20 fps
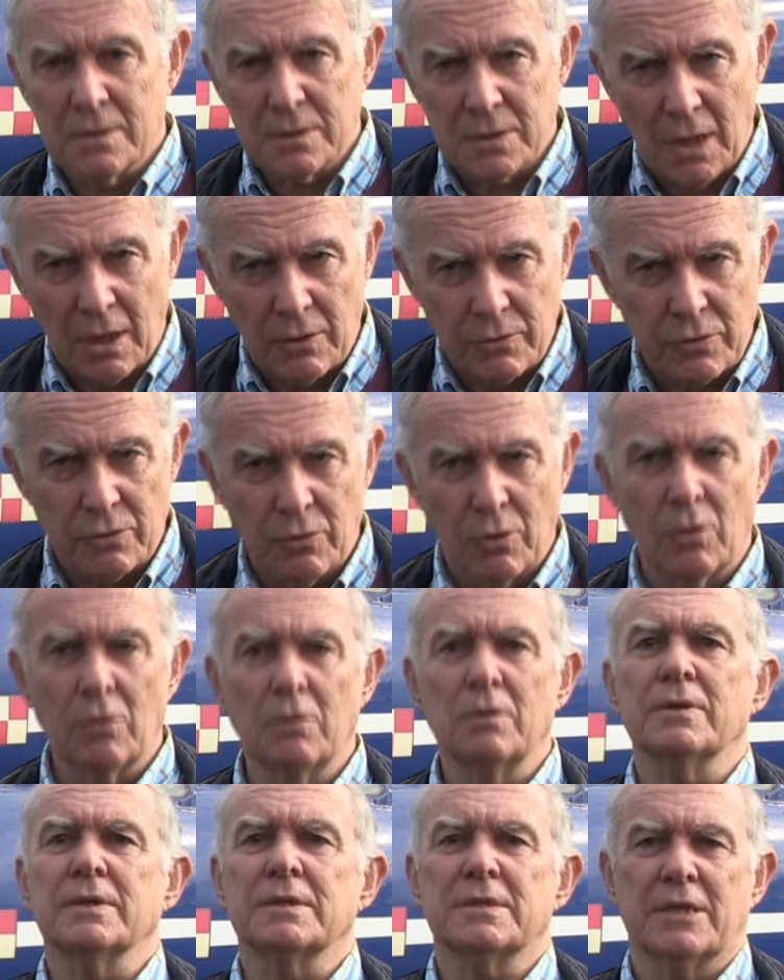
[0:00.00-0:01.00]
go through
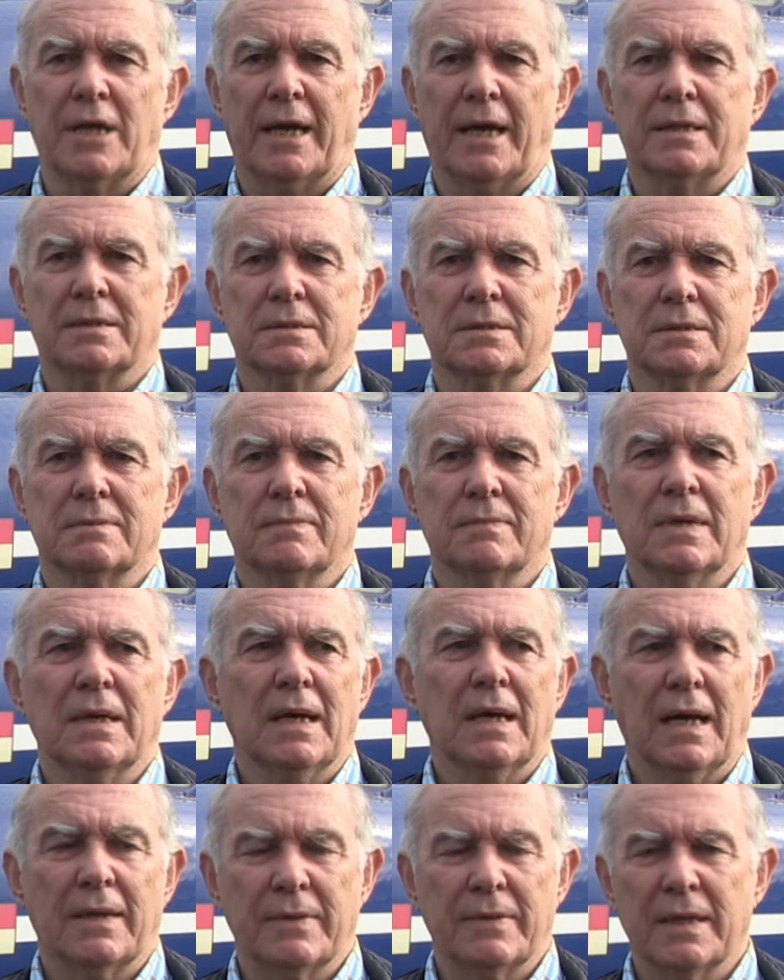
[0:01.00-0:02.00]
all the checks,
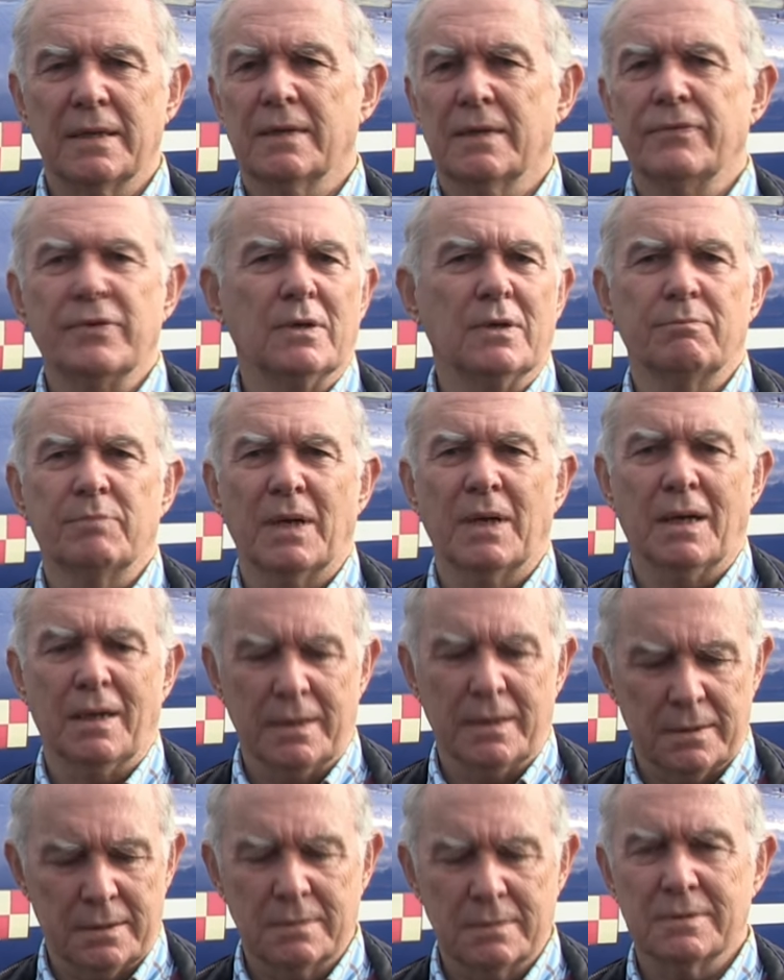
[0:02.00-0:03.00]
and then if you're
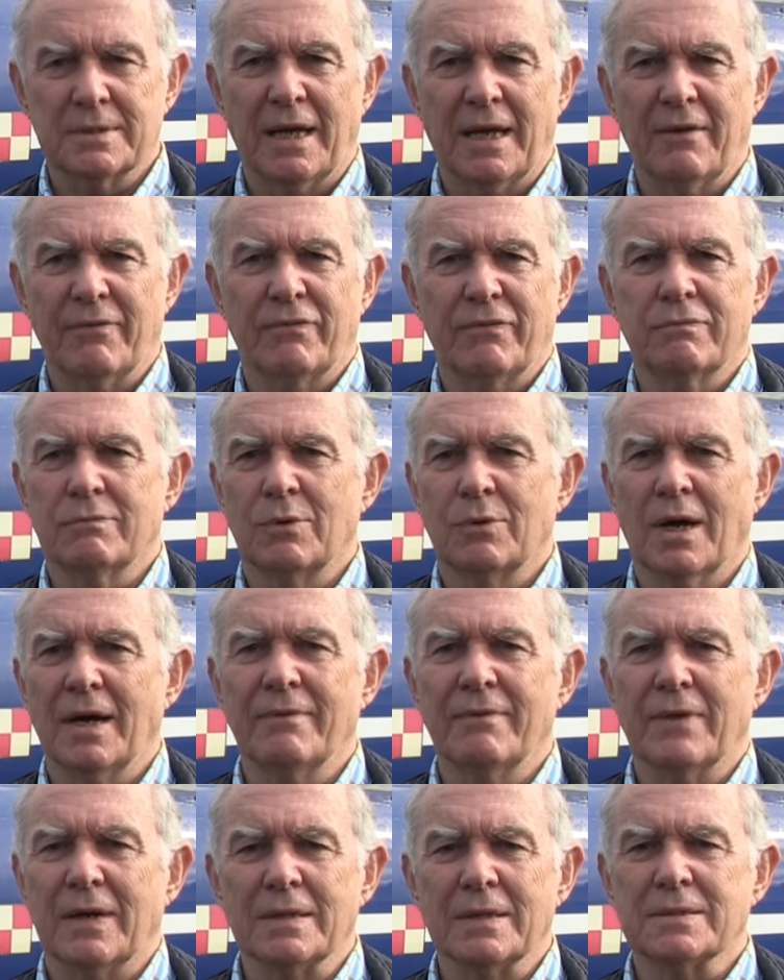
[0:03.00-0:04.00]
blind, deaf,
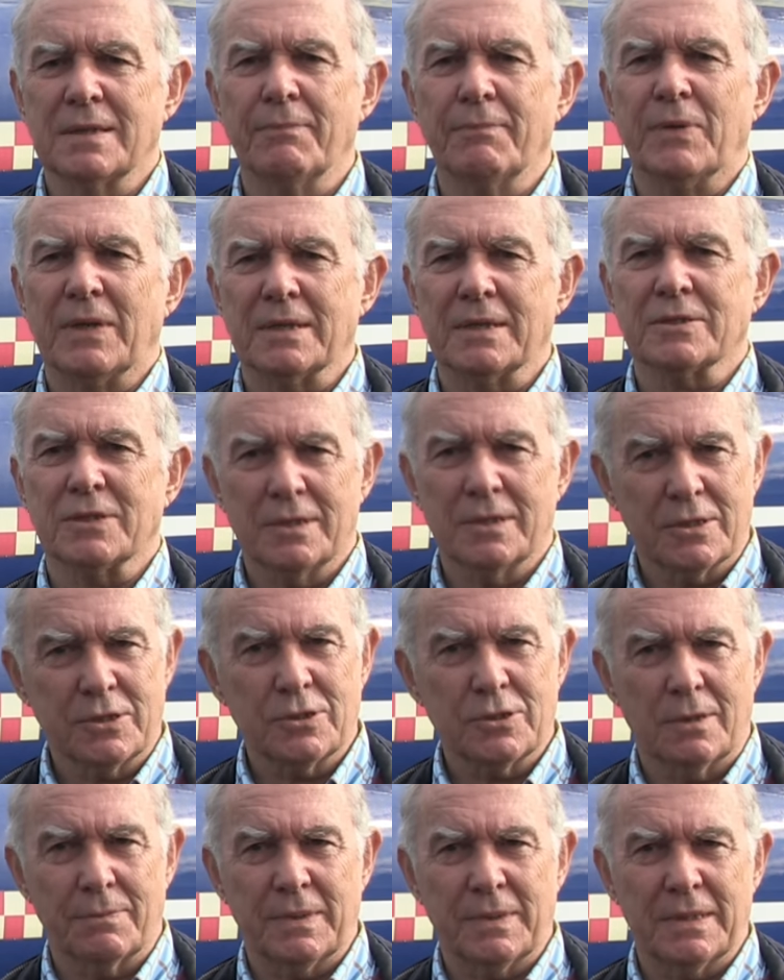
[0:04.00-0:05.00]
whatever, something that's going to
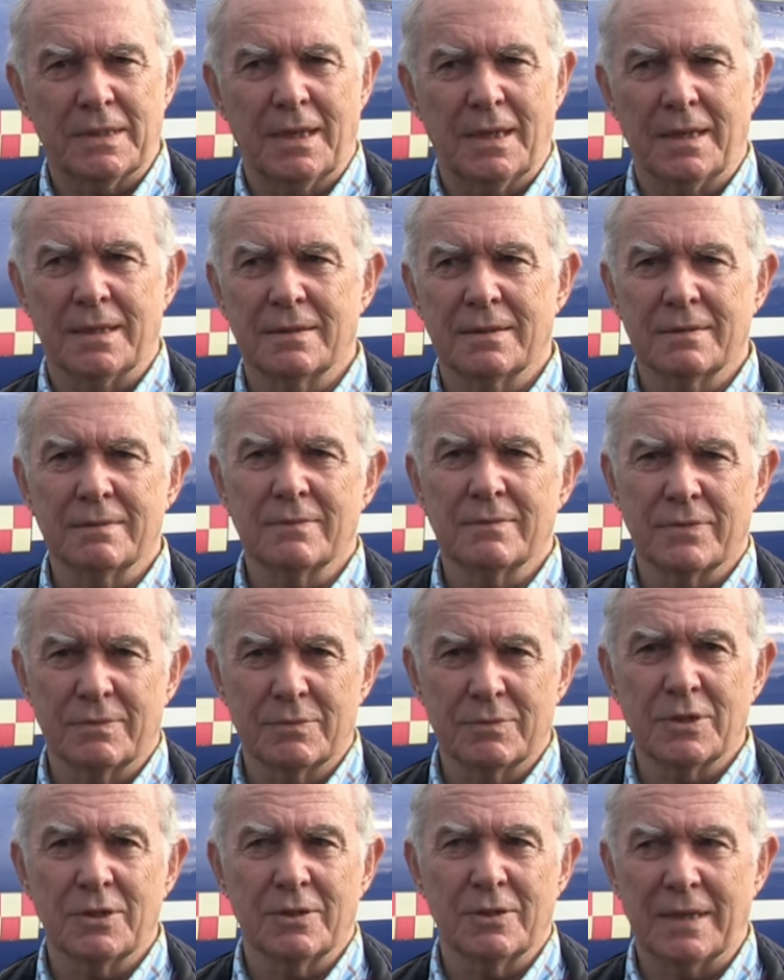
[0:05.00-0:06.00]
stop your dad
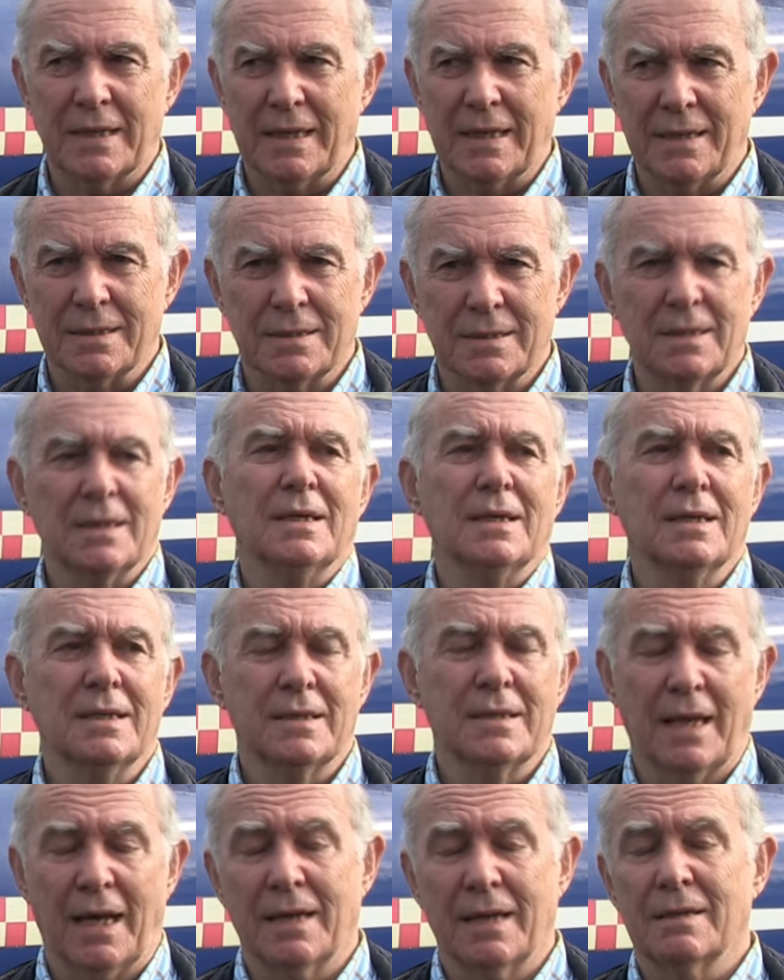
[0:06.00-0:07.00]
from doing it,
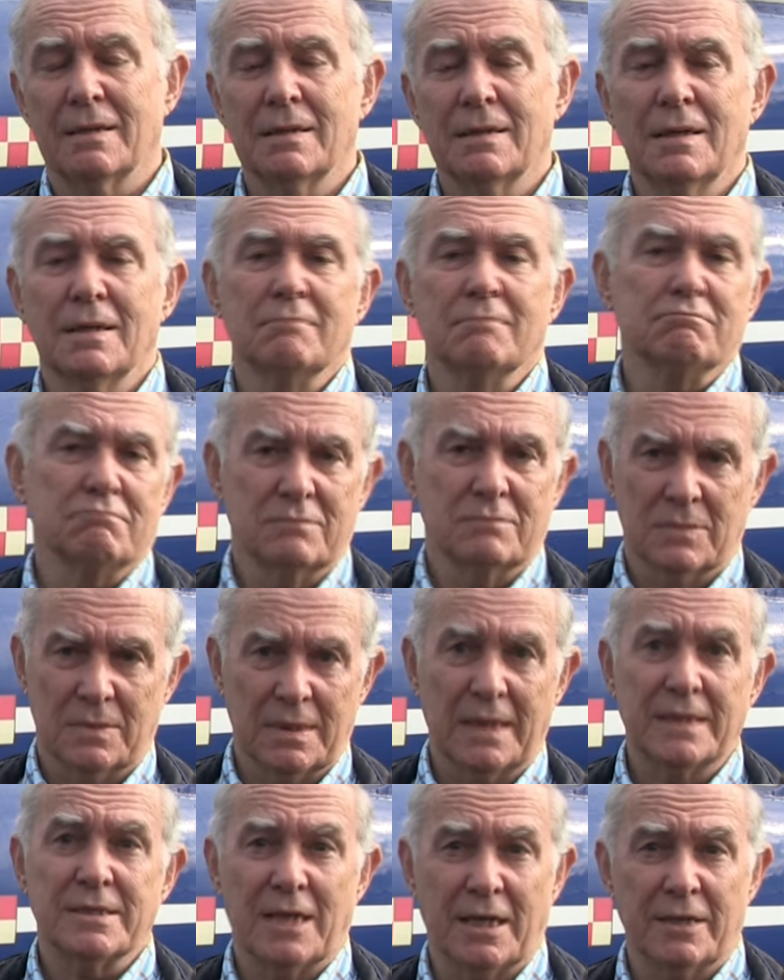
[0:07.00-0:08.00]
then
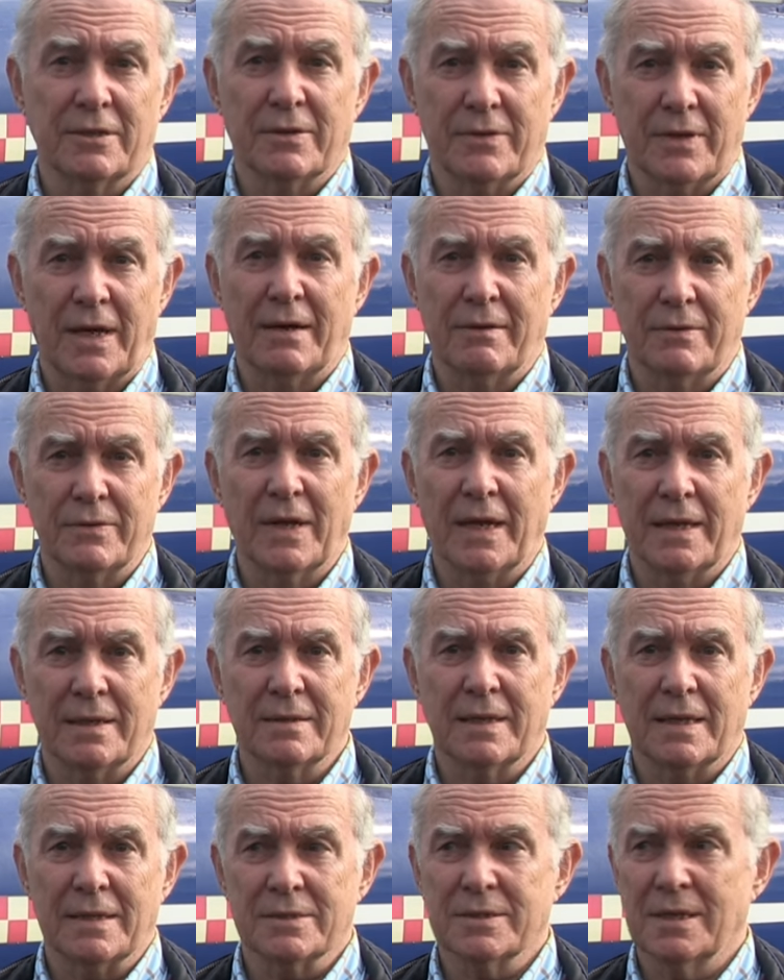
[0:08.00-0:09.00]
they tell you there and then,
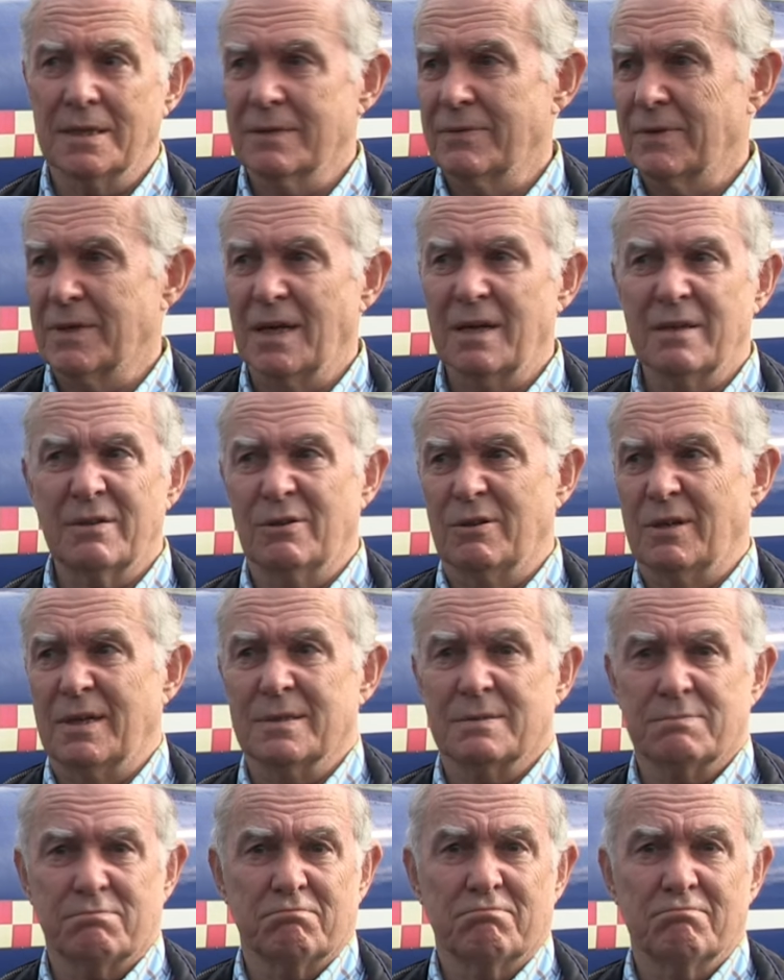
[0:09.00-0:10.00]
and that's the end of it. And I thought I
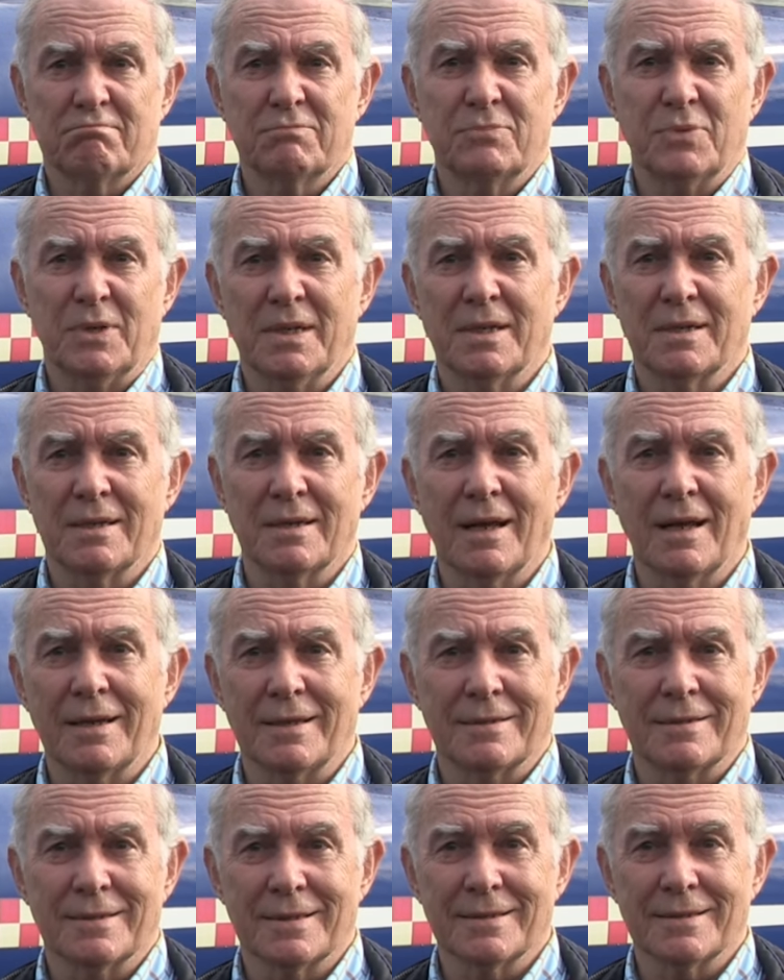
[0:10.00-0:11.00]
was pretty
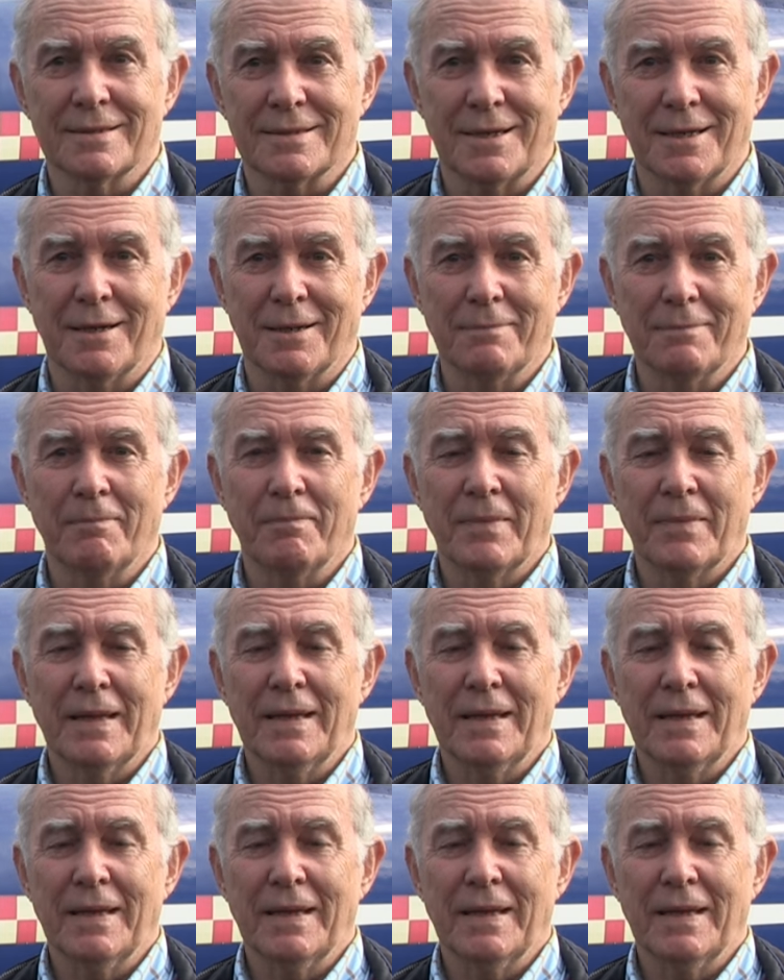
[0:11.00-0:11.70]
enlightened at the time.